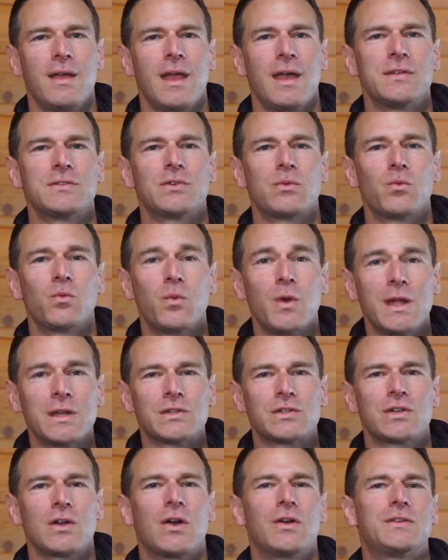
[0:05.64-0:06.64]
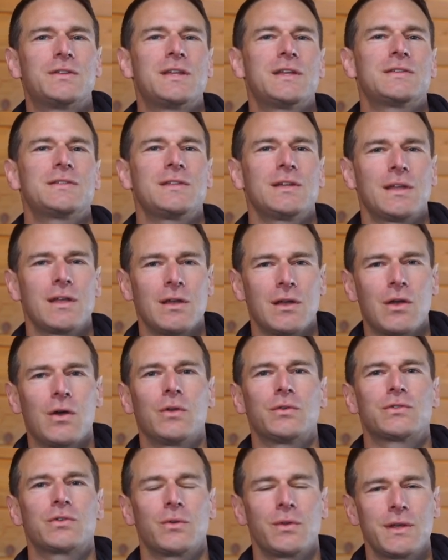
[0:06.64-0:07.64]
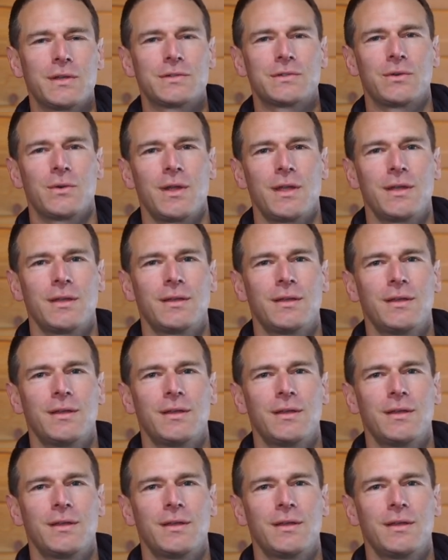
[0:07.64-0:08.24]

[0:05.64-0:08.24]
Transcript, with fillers: has a rich artistic and cultural history.